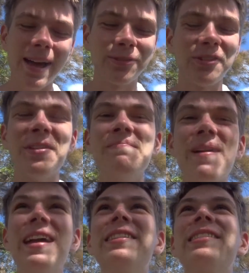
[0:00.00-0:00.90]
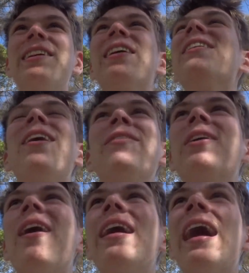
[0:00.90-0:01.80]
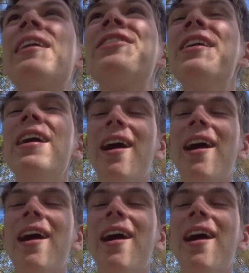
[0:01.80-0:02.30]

absolutely amazing. I love the kayaks.